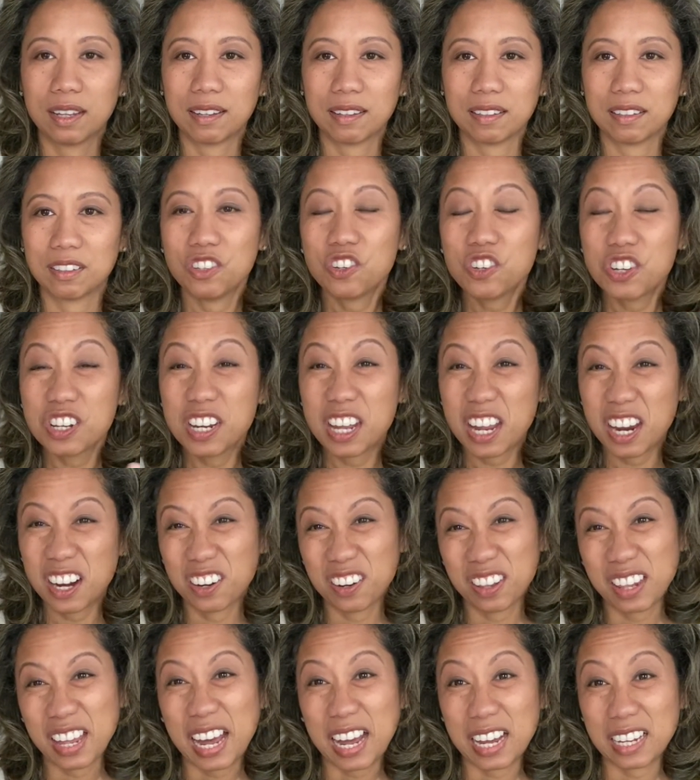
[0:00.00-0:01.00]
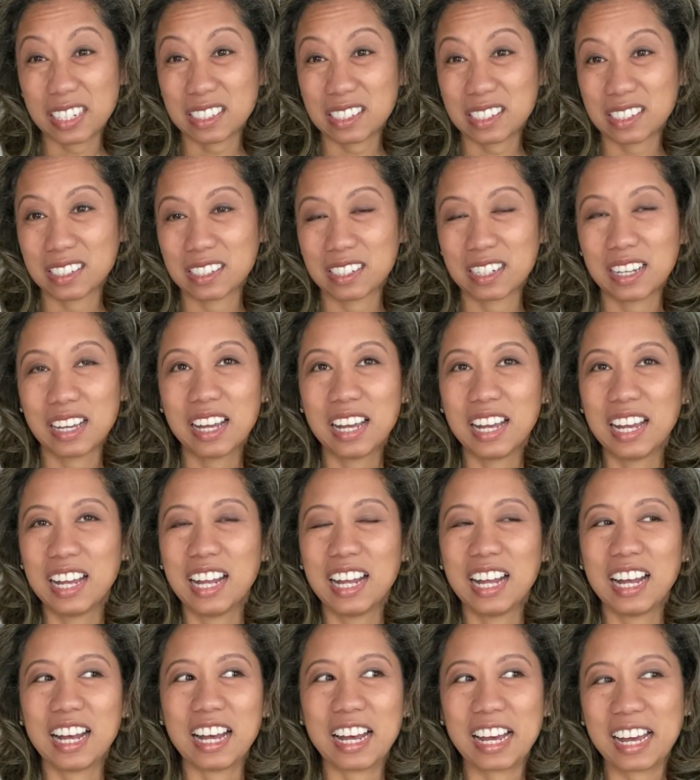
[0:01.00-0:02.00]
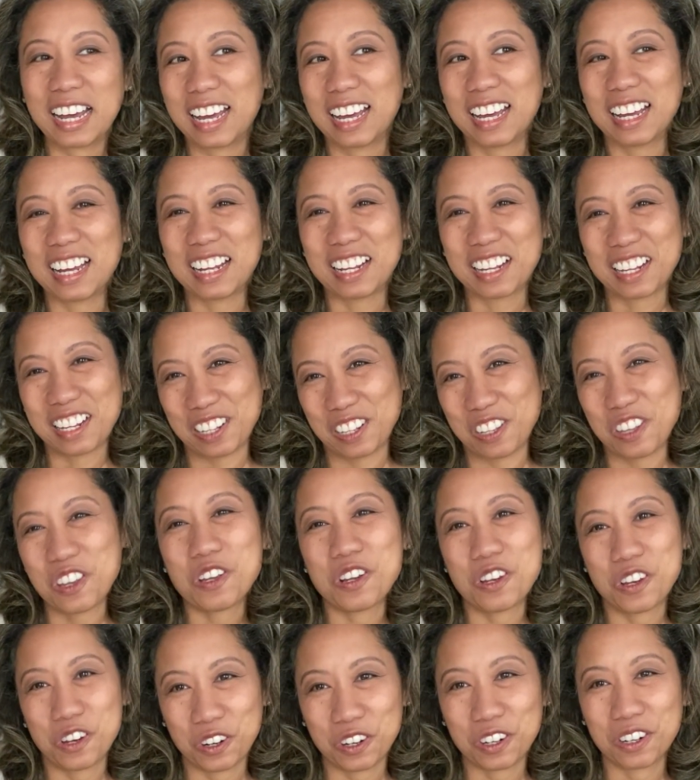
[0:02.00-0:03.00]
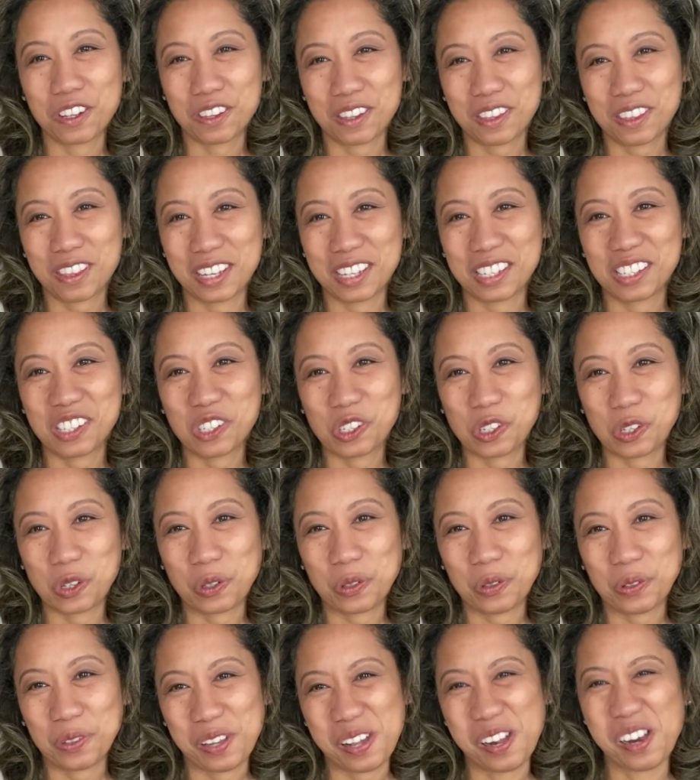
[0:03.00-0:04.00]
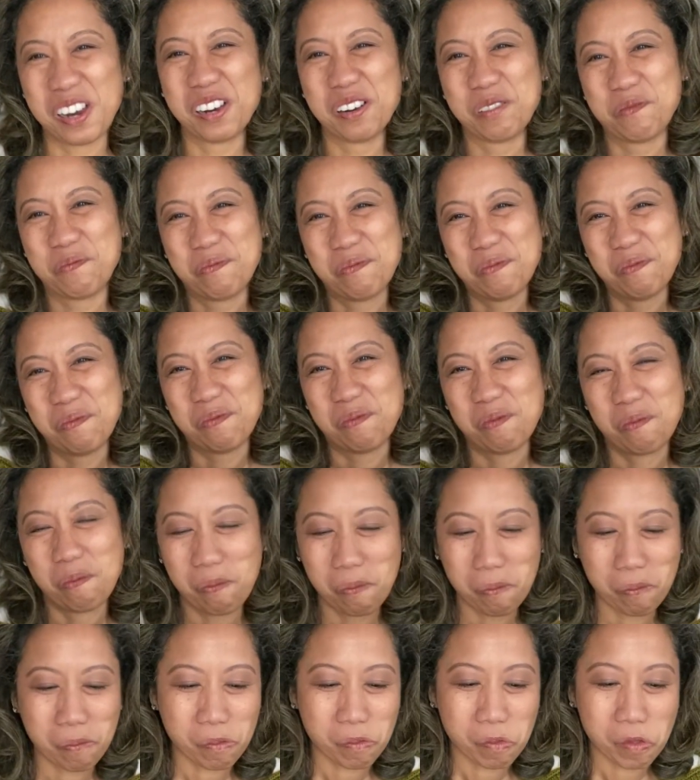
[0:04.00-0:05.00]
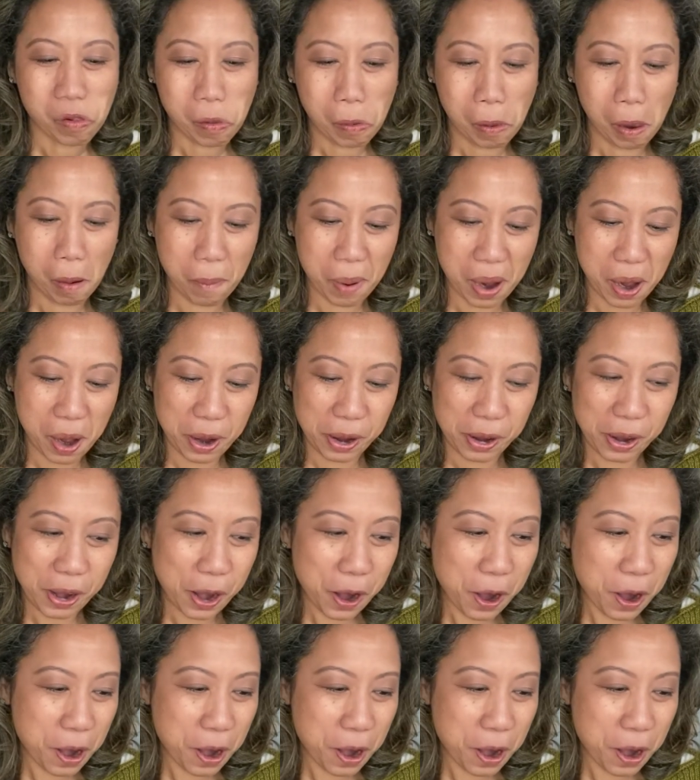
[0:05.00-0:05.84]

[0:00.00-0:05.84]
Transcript: You can hear that. You can hear other things too. But,